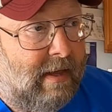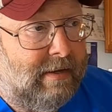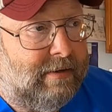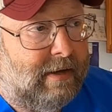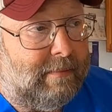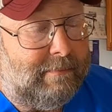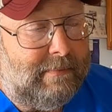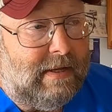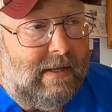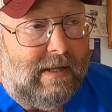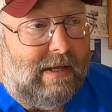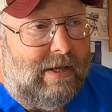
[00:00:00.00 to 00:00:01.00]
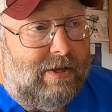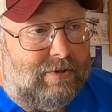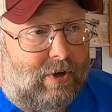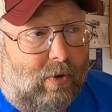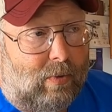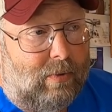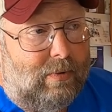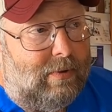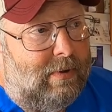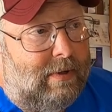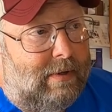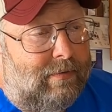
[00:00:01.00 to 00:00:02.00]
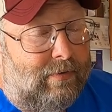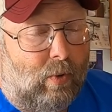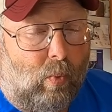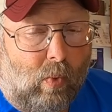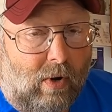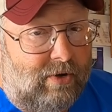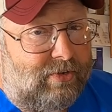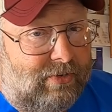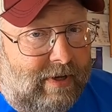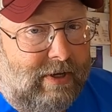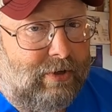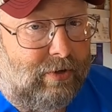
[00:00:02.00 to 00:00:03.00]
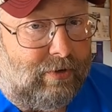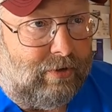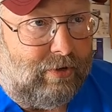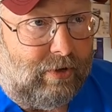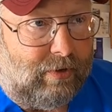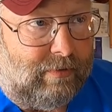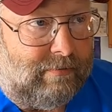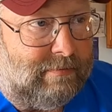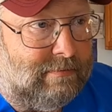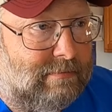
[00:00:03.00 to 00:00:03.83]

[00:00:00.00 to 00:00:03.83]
And uh, so the worst thing you could do